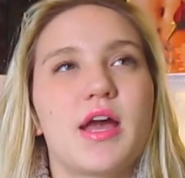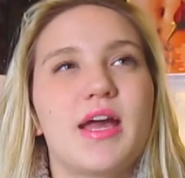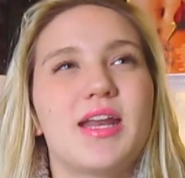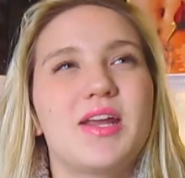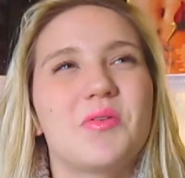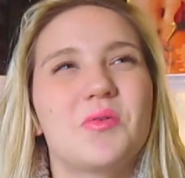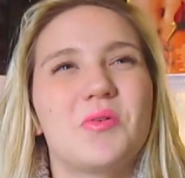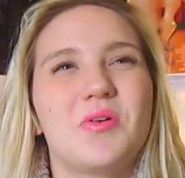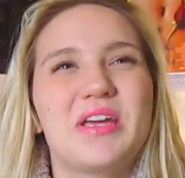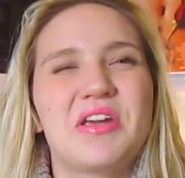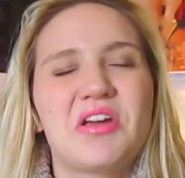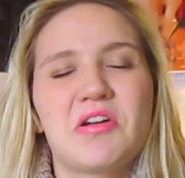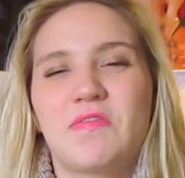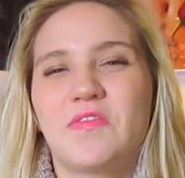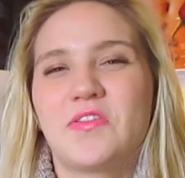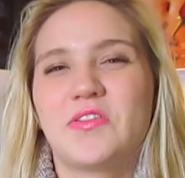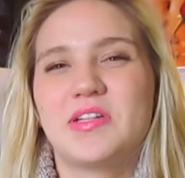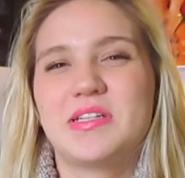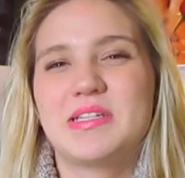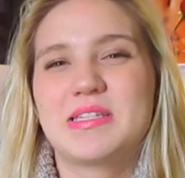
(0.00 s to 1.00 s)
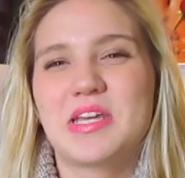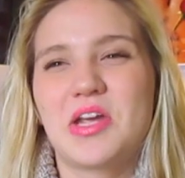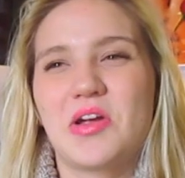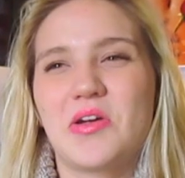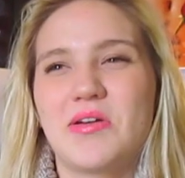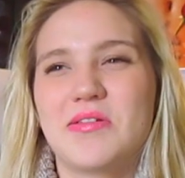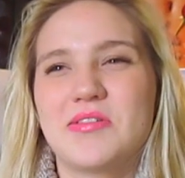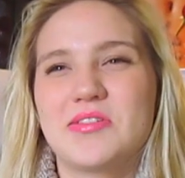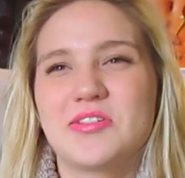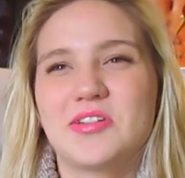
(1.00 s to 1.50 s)
I didn't really care for his
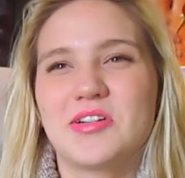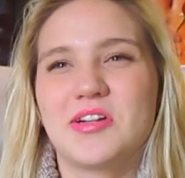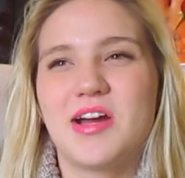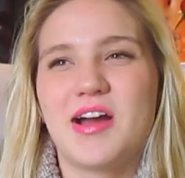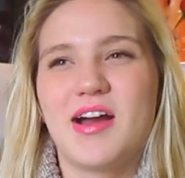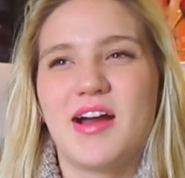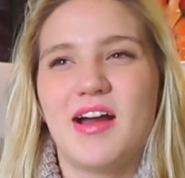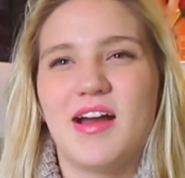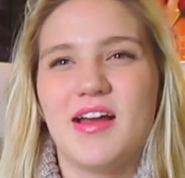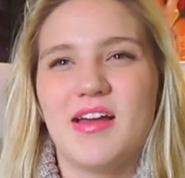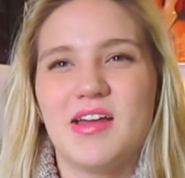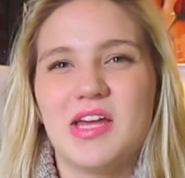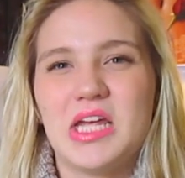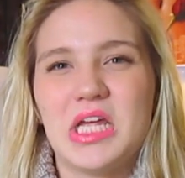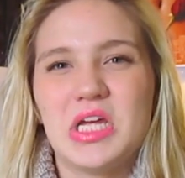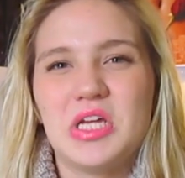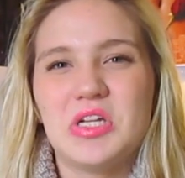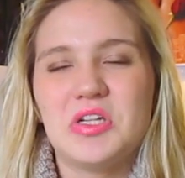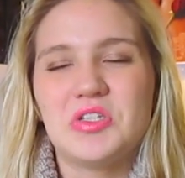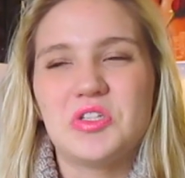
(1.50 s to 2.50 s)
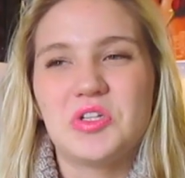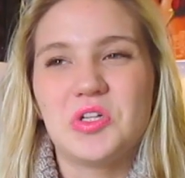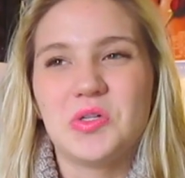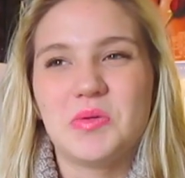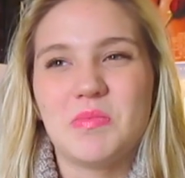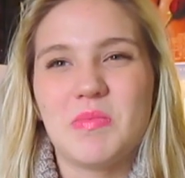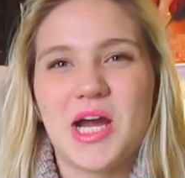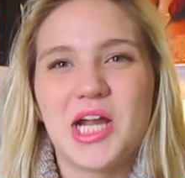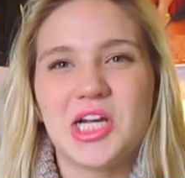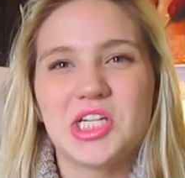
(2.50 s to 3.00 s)
character
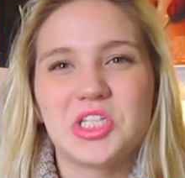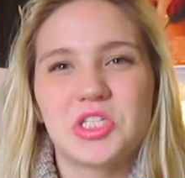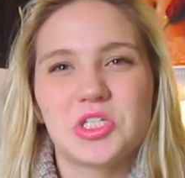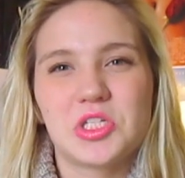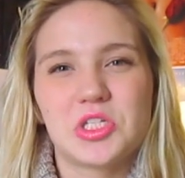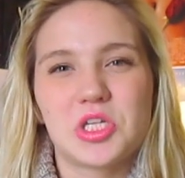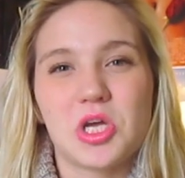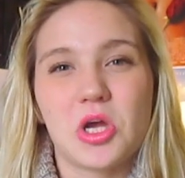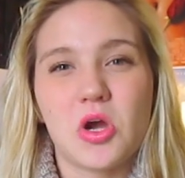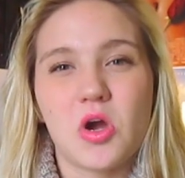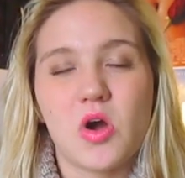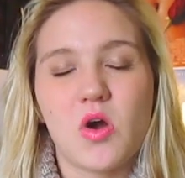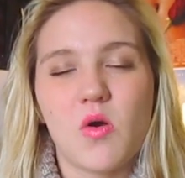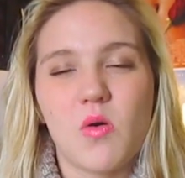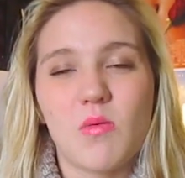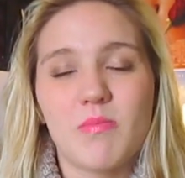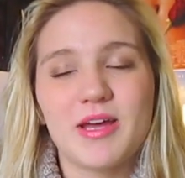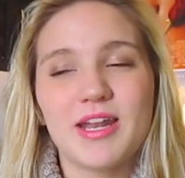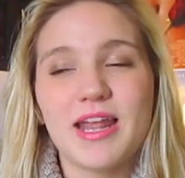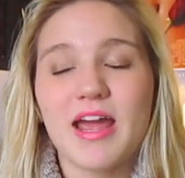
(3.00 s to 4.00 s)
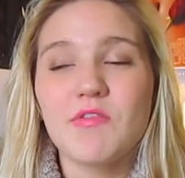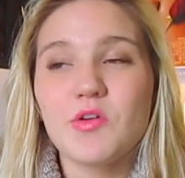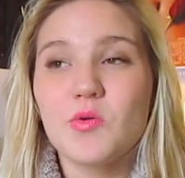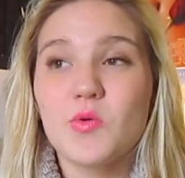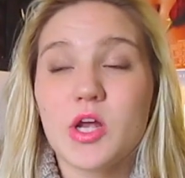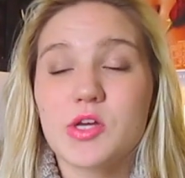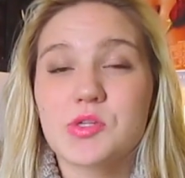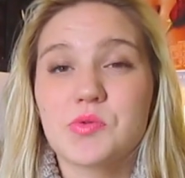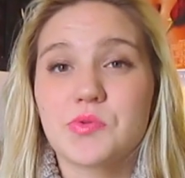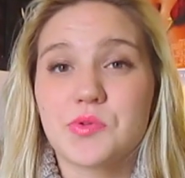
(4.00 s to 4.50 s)
too much, so, but
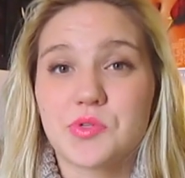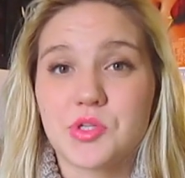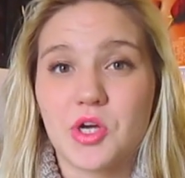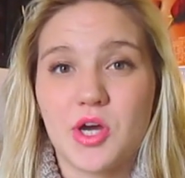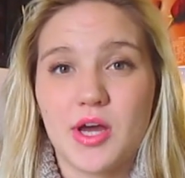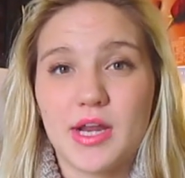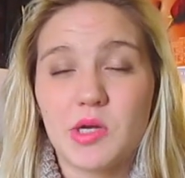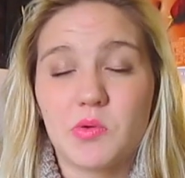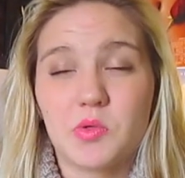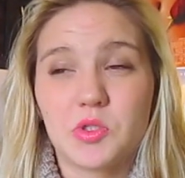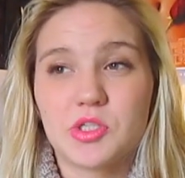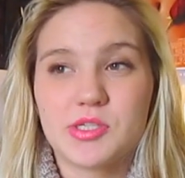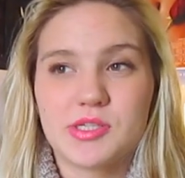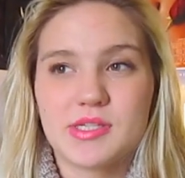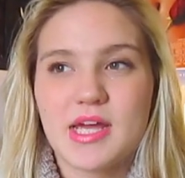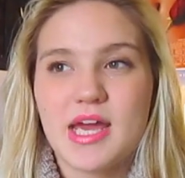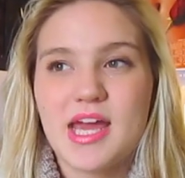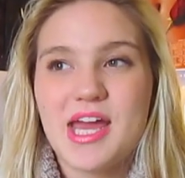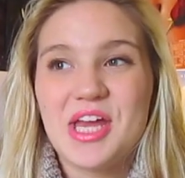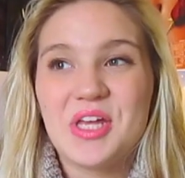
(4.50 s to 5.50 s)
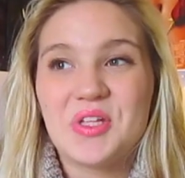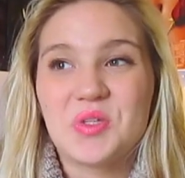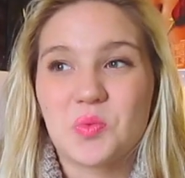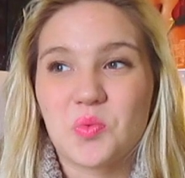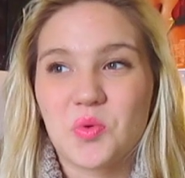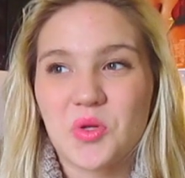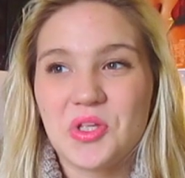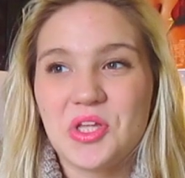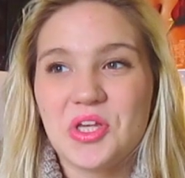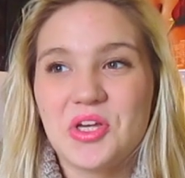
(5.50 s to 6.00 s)
everyone else was good. It's
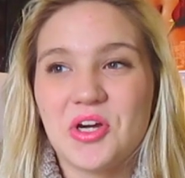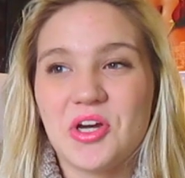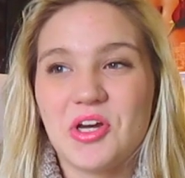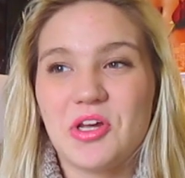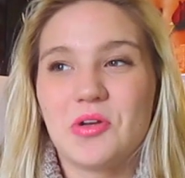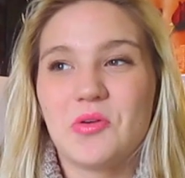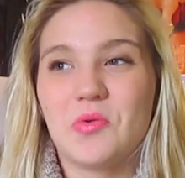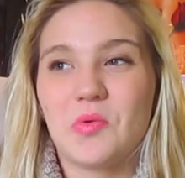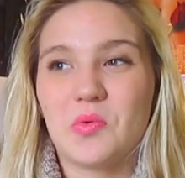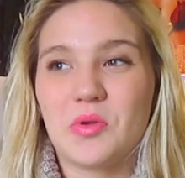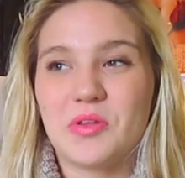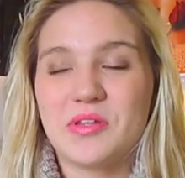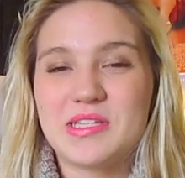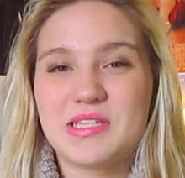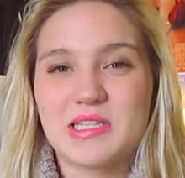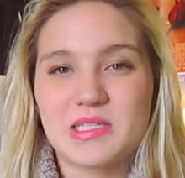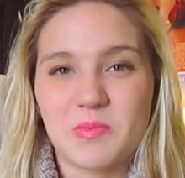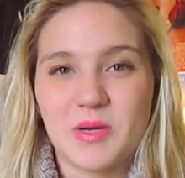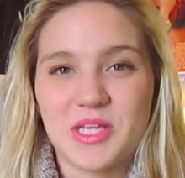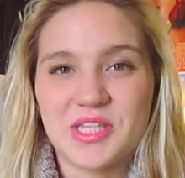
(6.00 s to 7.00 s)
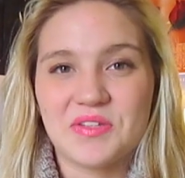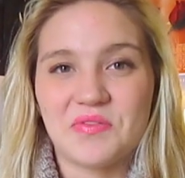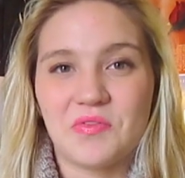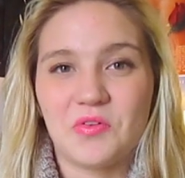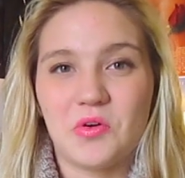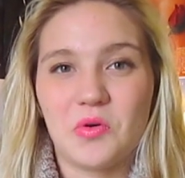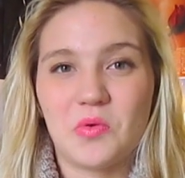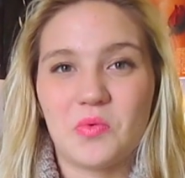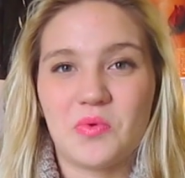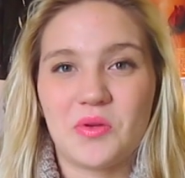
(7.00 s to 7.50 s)
really good, really
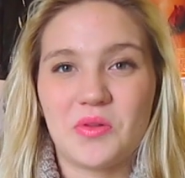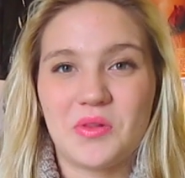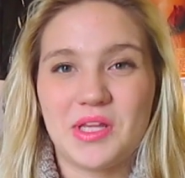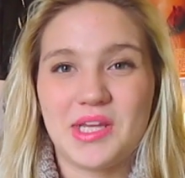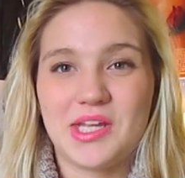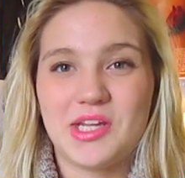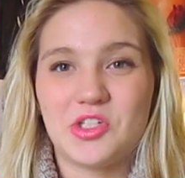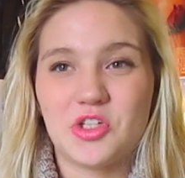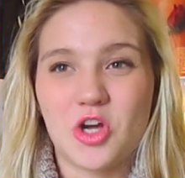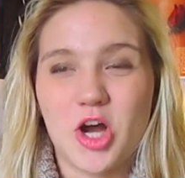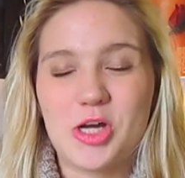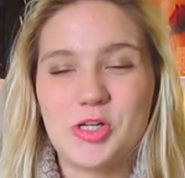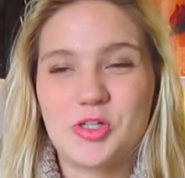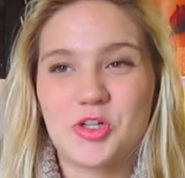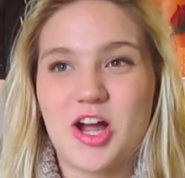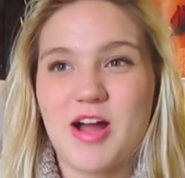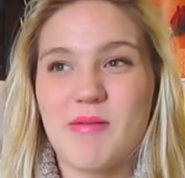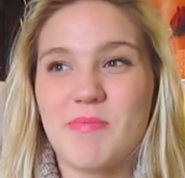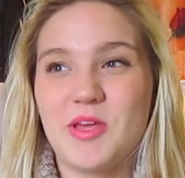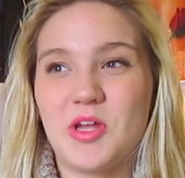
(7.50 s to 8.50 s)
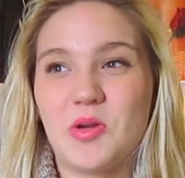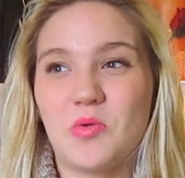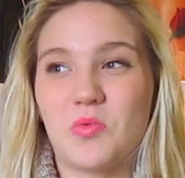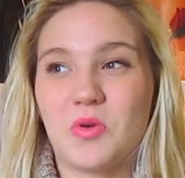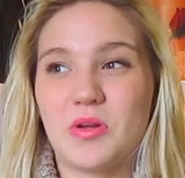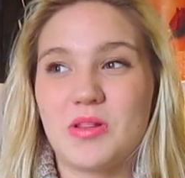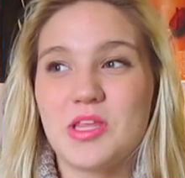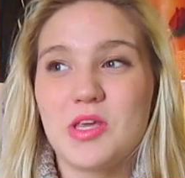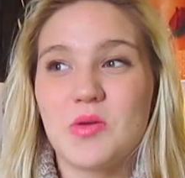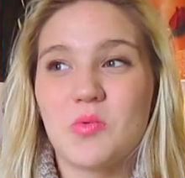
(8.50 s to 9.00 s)
suspenseful, really jaw-dropping,
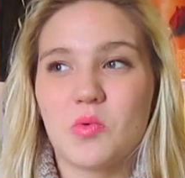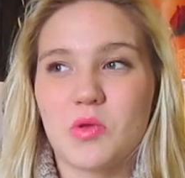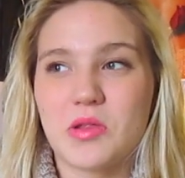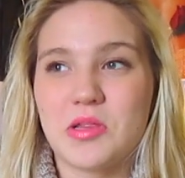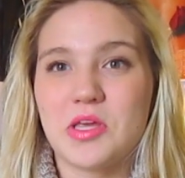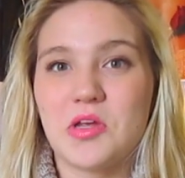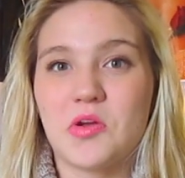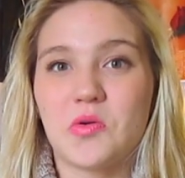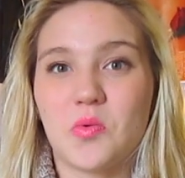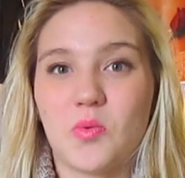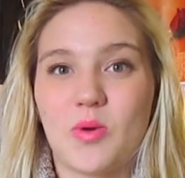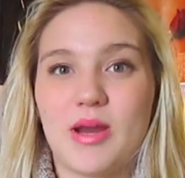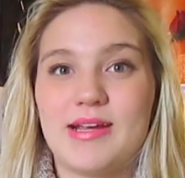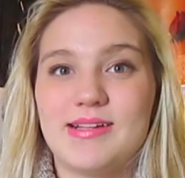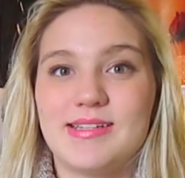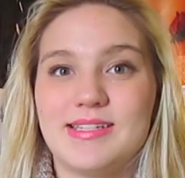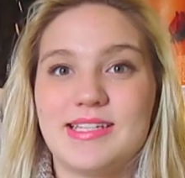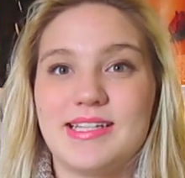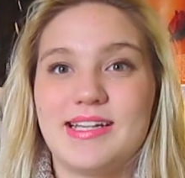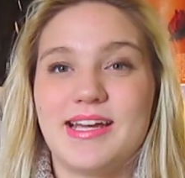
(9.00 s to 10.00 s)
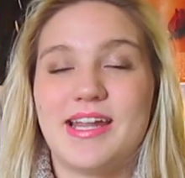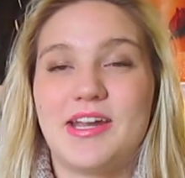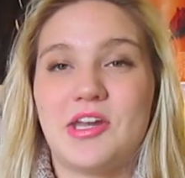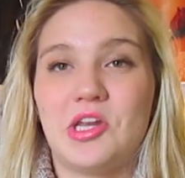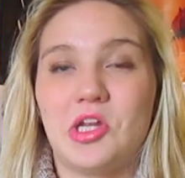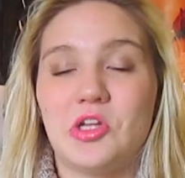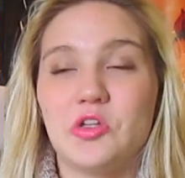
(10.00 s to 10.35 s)
really, really crazy and